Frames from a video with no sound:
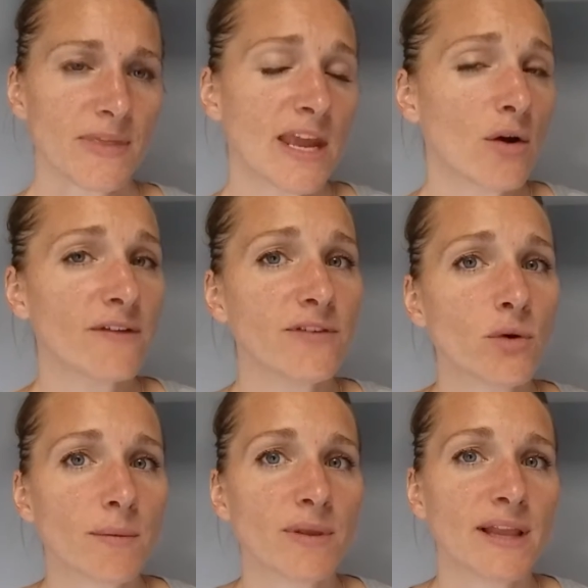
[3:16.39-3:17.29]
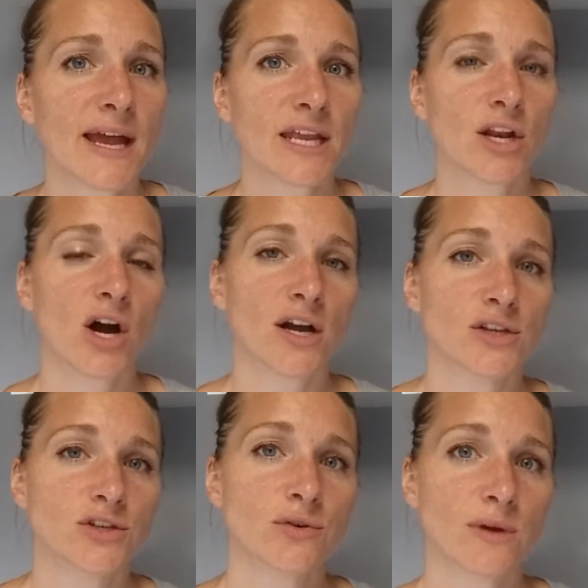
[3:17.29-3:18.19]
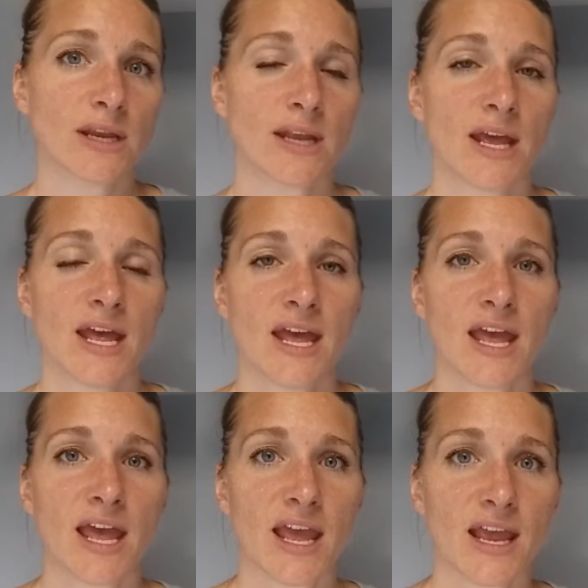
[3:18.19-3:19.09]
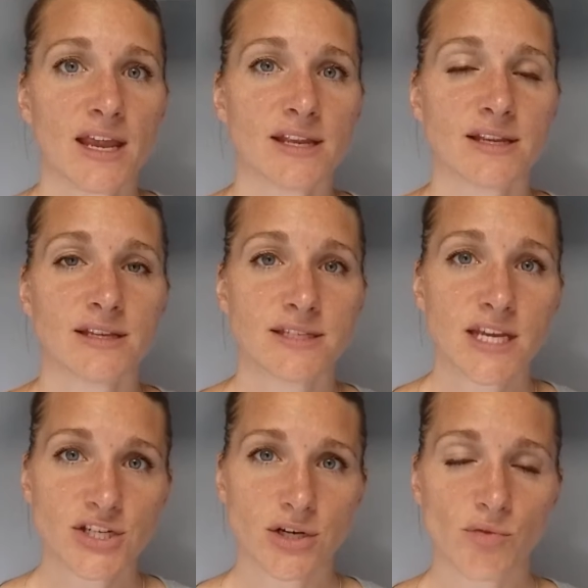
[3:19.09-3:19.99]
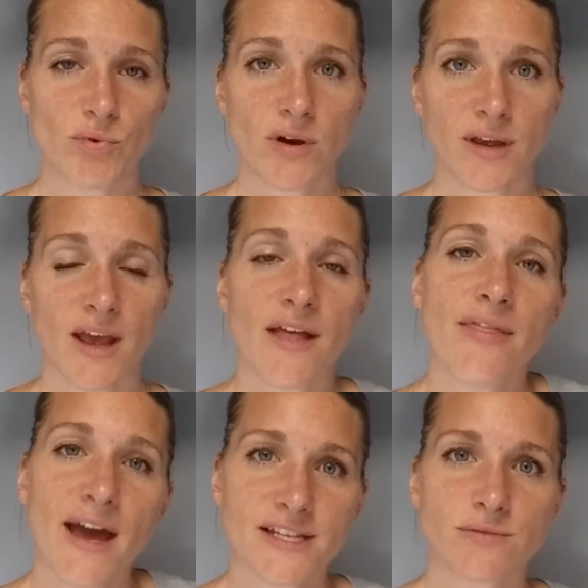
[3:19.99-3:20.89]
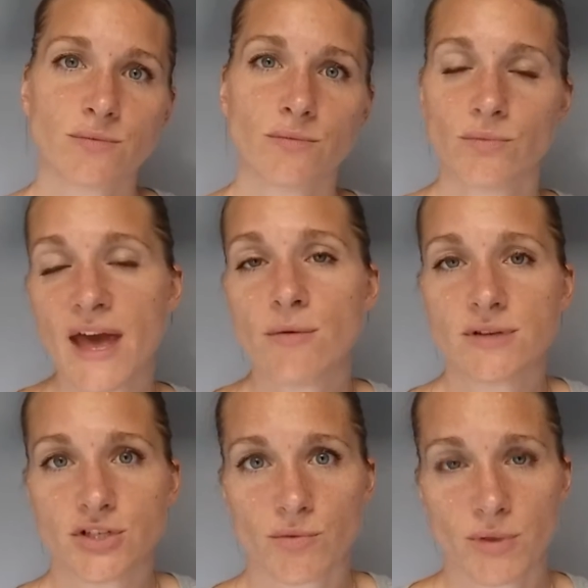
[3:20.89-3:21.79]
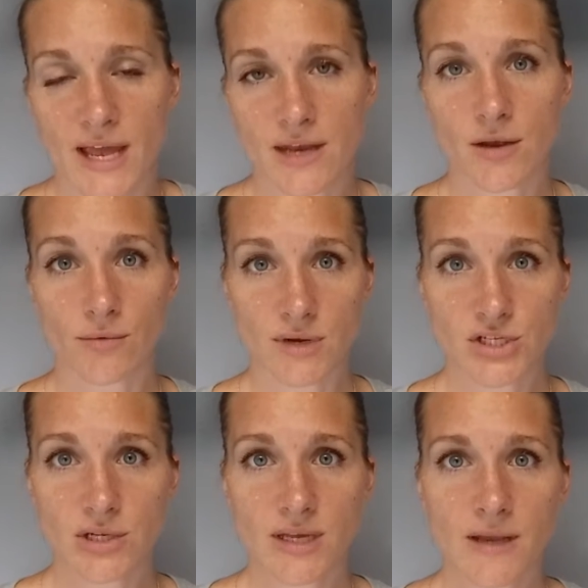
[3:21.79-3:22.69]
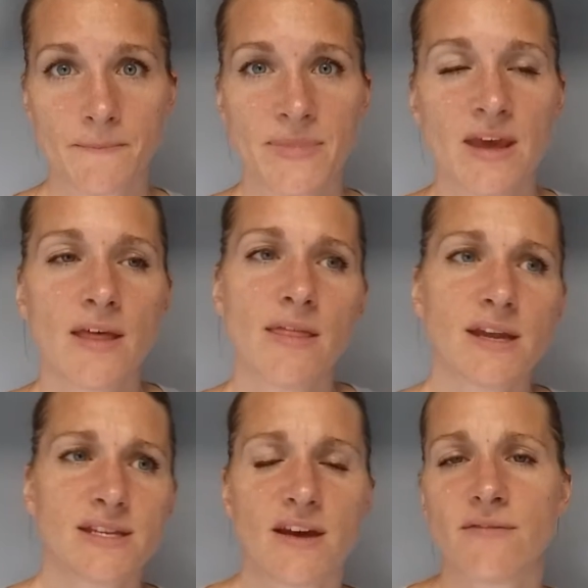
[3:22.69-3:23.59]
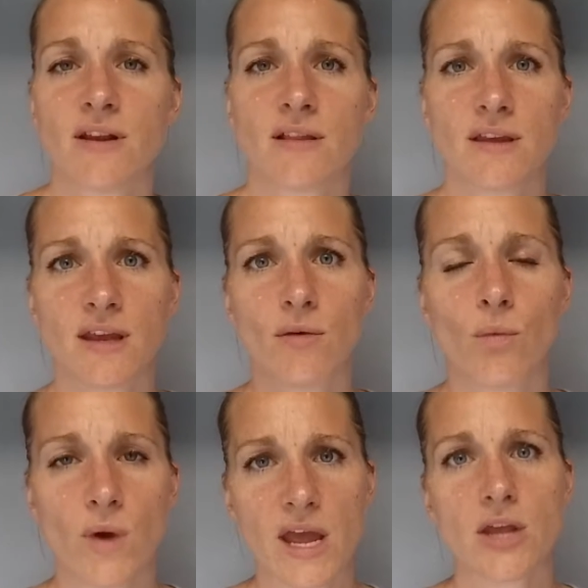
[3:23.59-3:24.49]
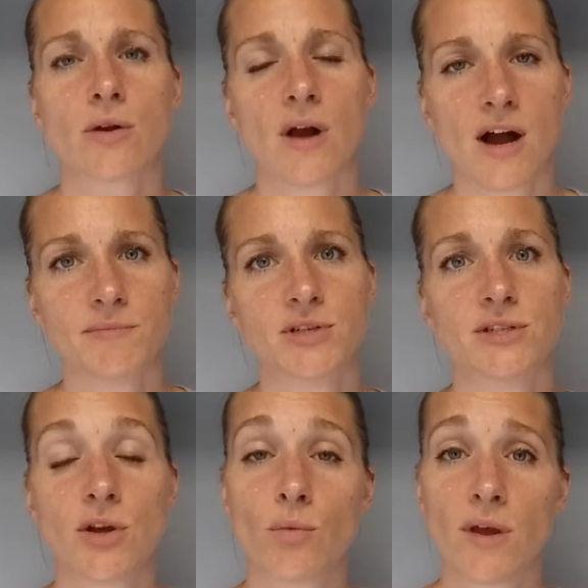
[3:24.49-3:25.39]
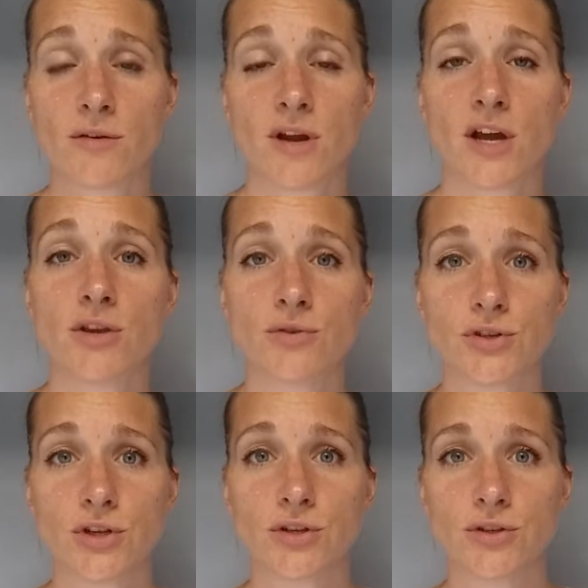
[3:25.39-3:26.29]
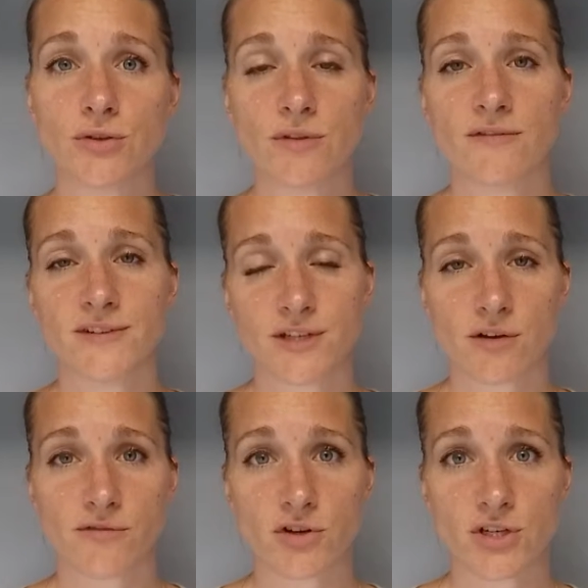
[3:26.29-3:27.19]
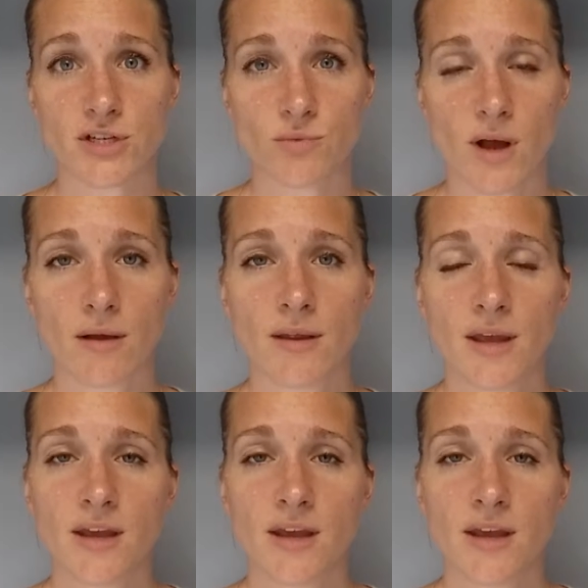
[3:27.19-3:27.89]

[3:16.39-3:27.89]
Now, if you are planning on doing a digital book, and that was your plan originally, then definitely weigh your options on whether or not you should do the physical version as well.